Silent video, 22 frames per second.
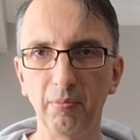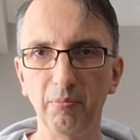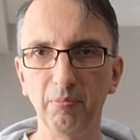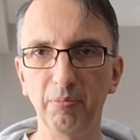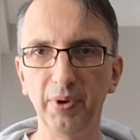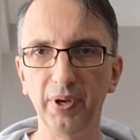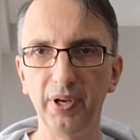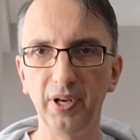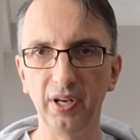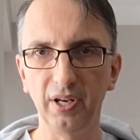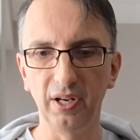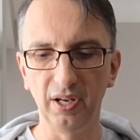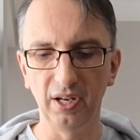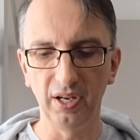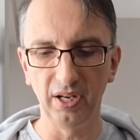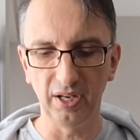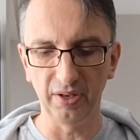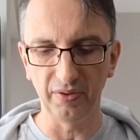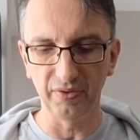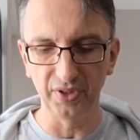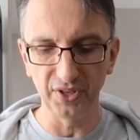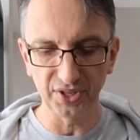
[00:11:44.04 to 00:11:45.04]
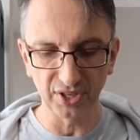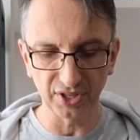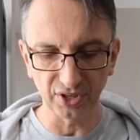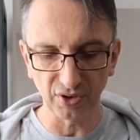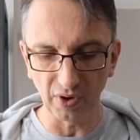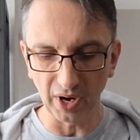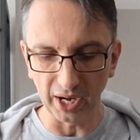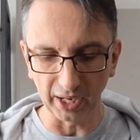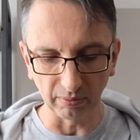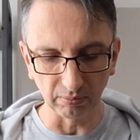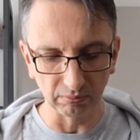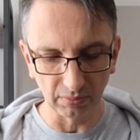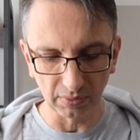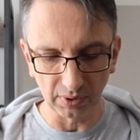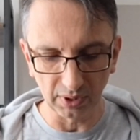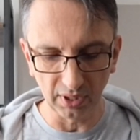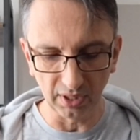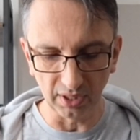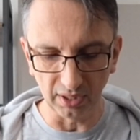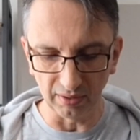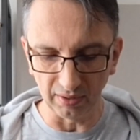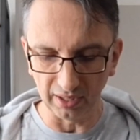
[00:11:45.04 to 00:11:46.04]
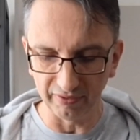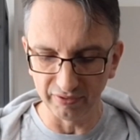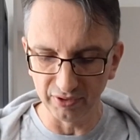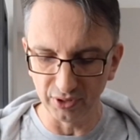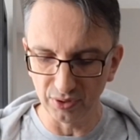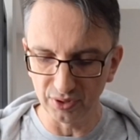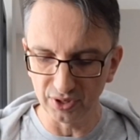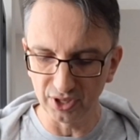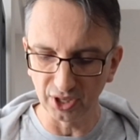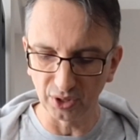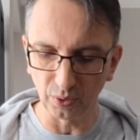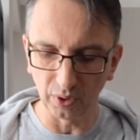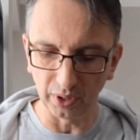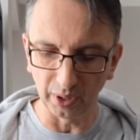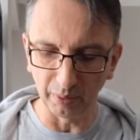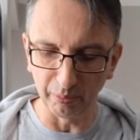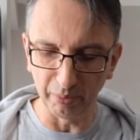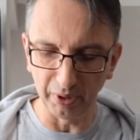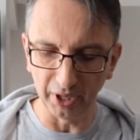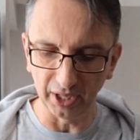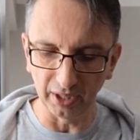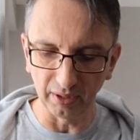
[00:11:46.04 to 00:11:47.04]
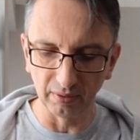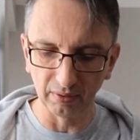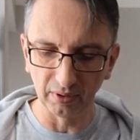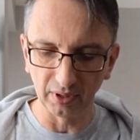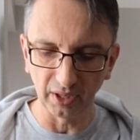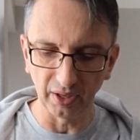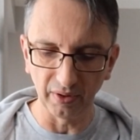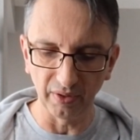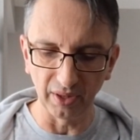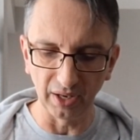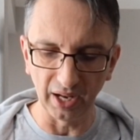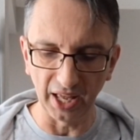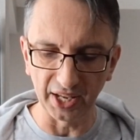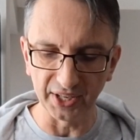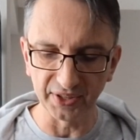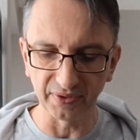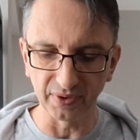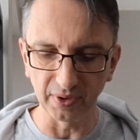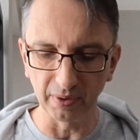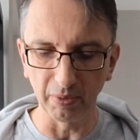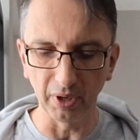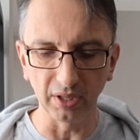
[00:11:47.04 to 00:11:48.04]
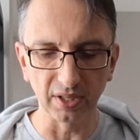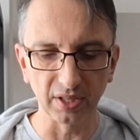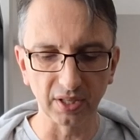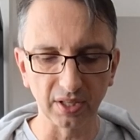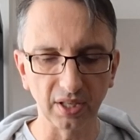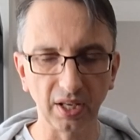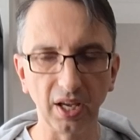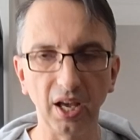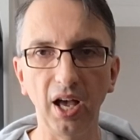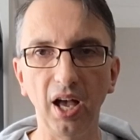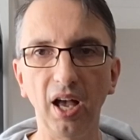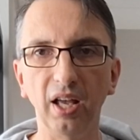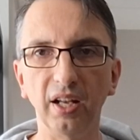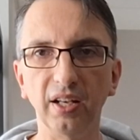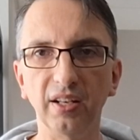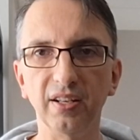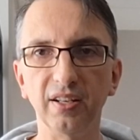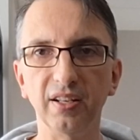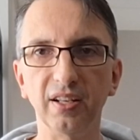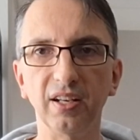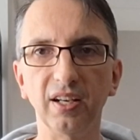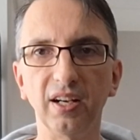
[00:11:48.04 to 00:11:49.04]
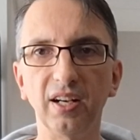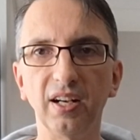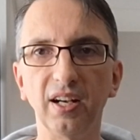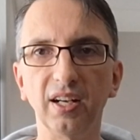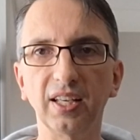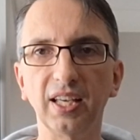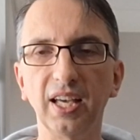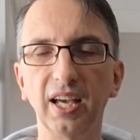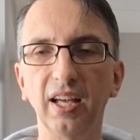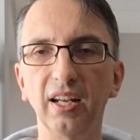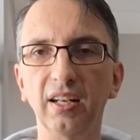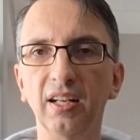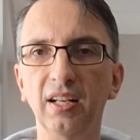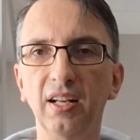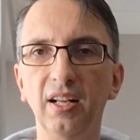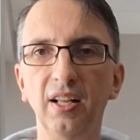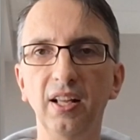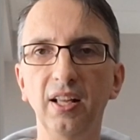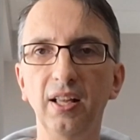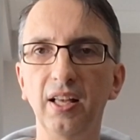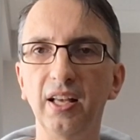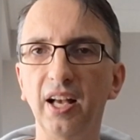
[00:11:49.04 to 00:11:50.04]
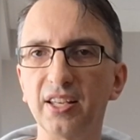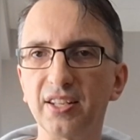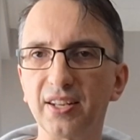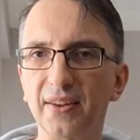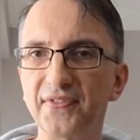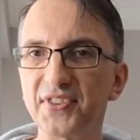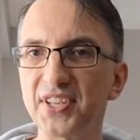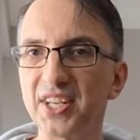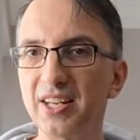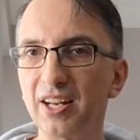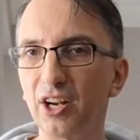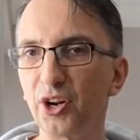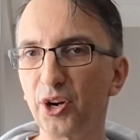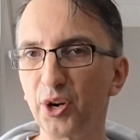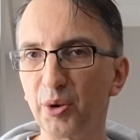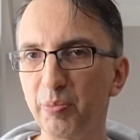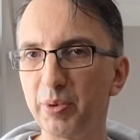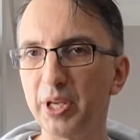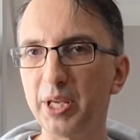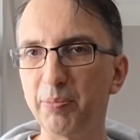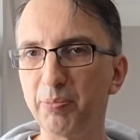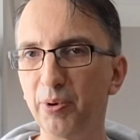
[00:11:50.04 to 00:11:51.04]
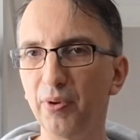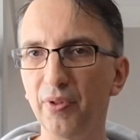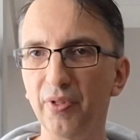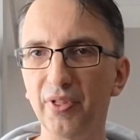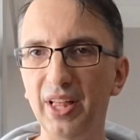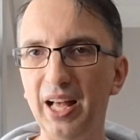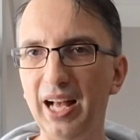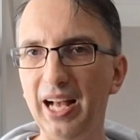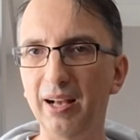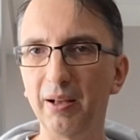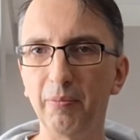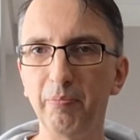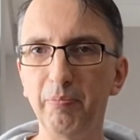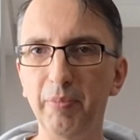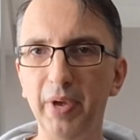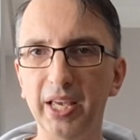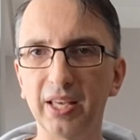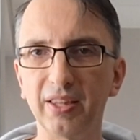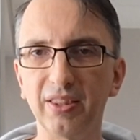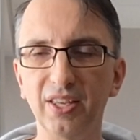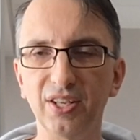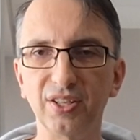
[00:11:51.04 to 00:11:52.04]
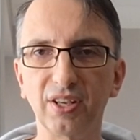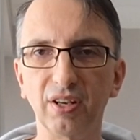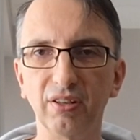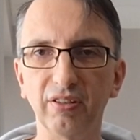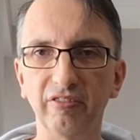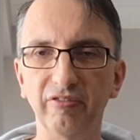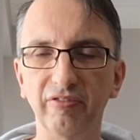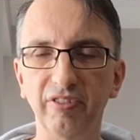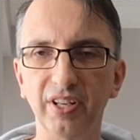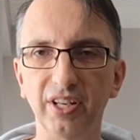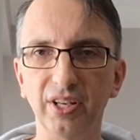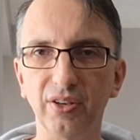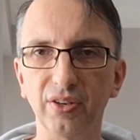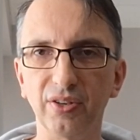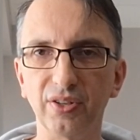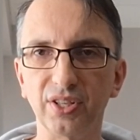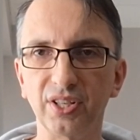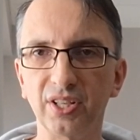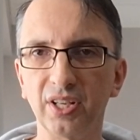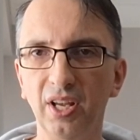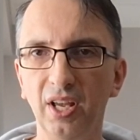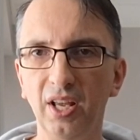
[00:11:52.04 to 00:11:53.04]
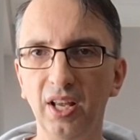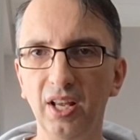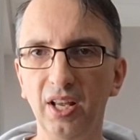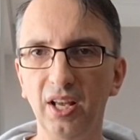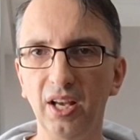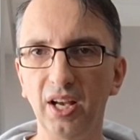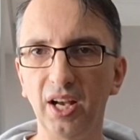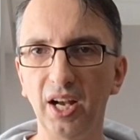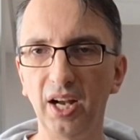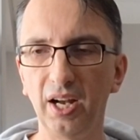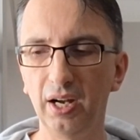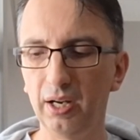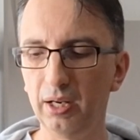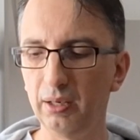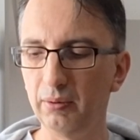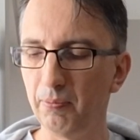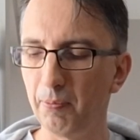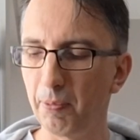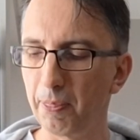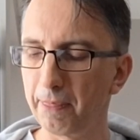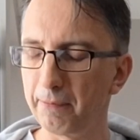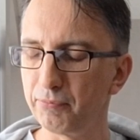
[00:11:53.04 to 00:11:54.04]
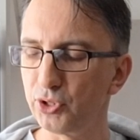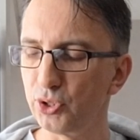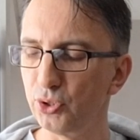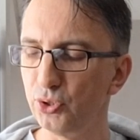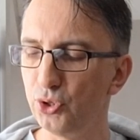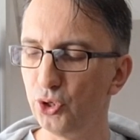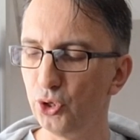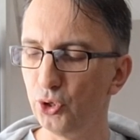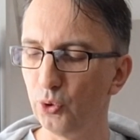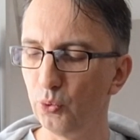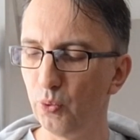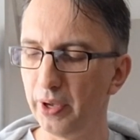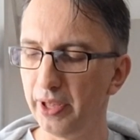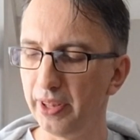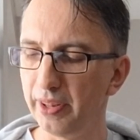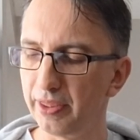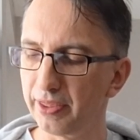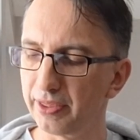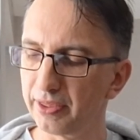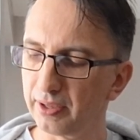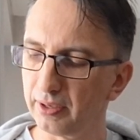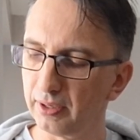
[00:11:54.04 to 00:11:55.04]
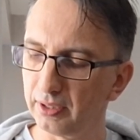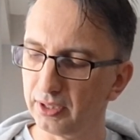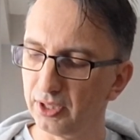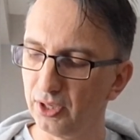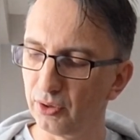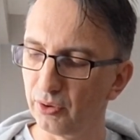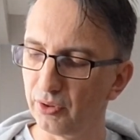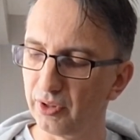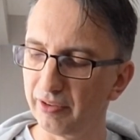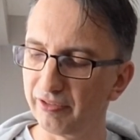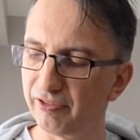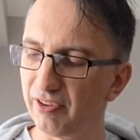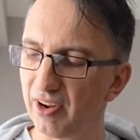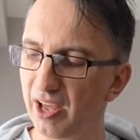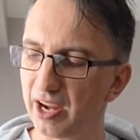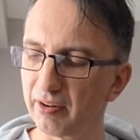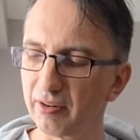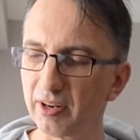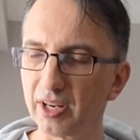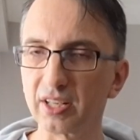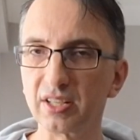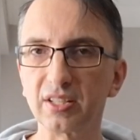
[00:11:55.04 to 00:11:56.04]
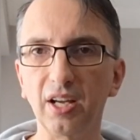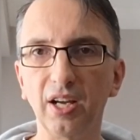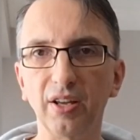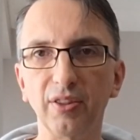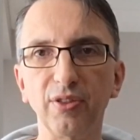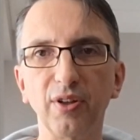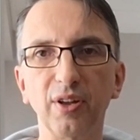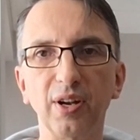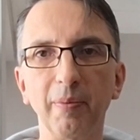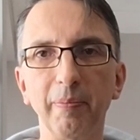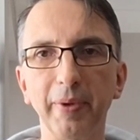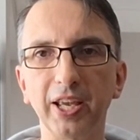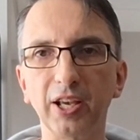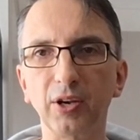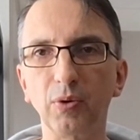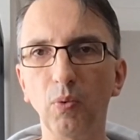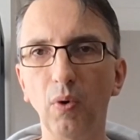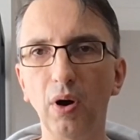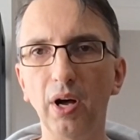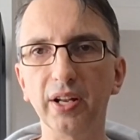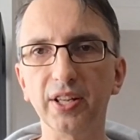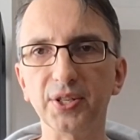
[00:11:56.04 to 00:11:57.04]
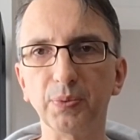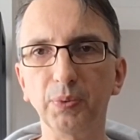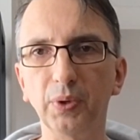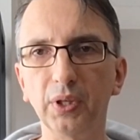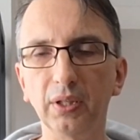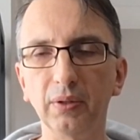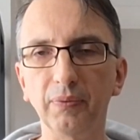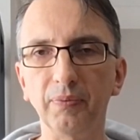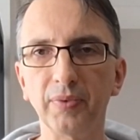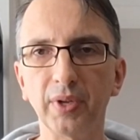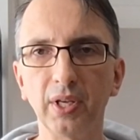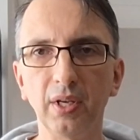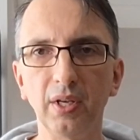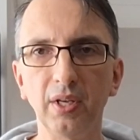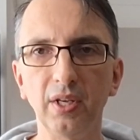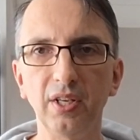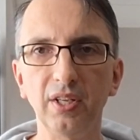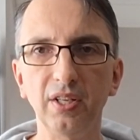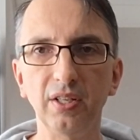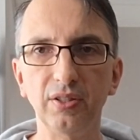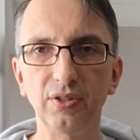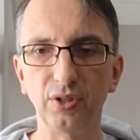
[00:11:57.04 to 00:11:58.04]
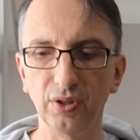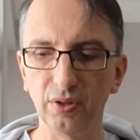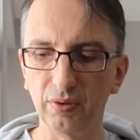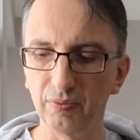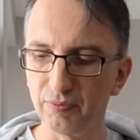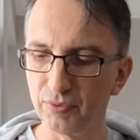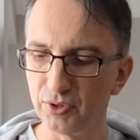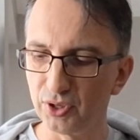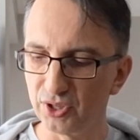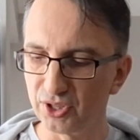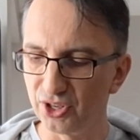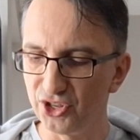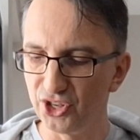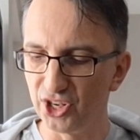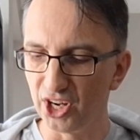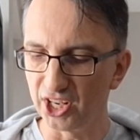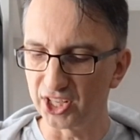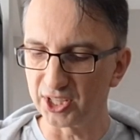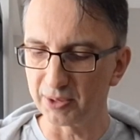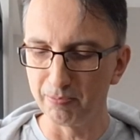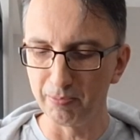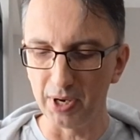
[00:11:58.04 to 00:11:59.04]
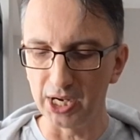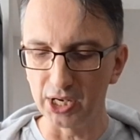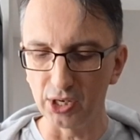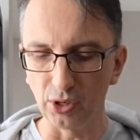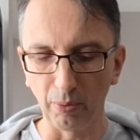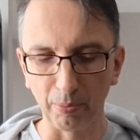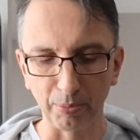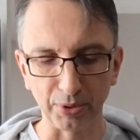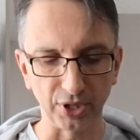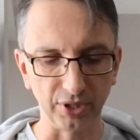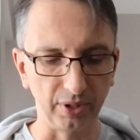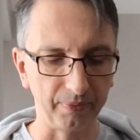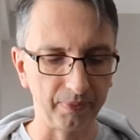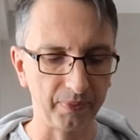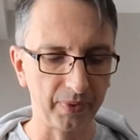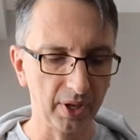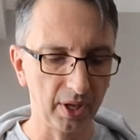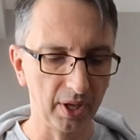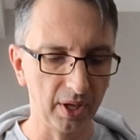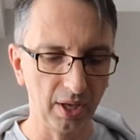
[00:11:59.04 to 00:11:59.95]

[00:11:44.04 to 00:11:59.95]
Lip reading: But this is great. I've used it quite a bit in the last few months. And again, as I've seen a lot of people that make these kind of videos to do with, the fly rigs, I thought I'd make one as well to suggest my option.